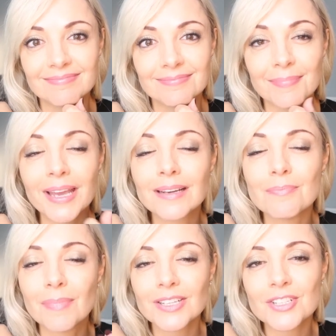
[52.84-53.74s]
make
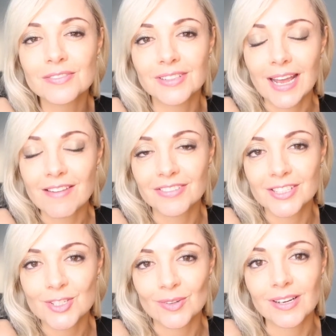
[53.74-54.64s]
much of an
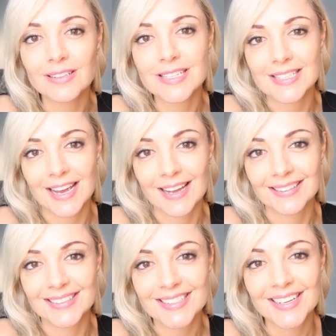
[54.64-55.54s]
effort to
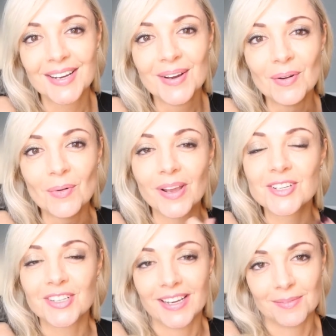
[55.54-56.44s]
understand or
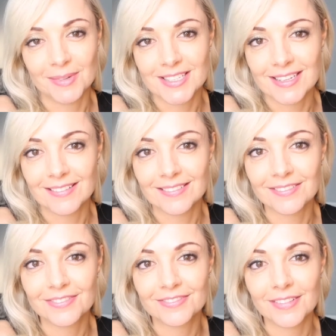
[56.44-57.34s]
educate
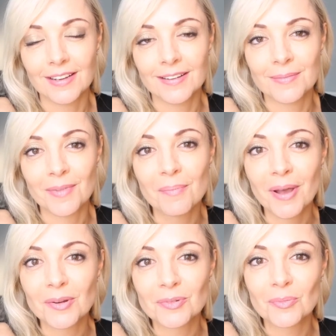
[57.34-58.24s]
myself
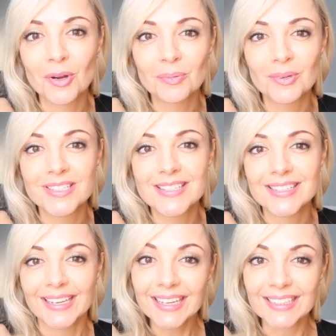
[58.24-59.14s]
about what was
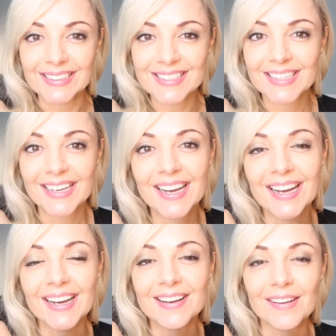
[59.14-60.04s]
in it.
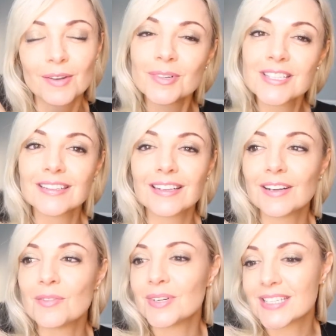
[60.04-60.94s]
It wasn't that
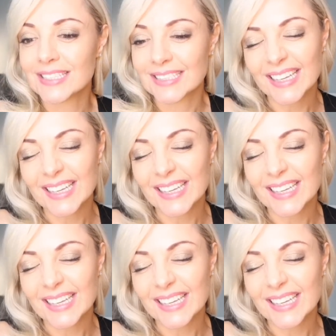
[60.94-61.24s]
I wasn't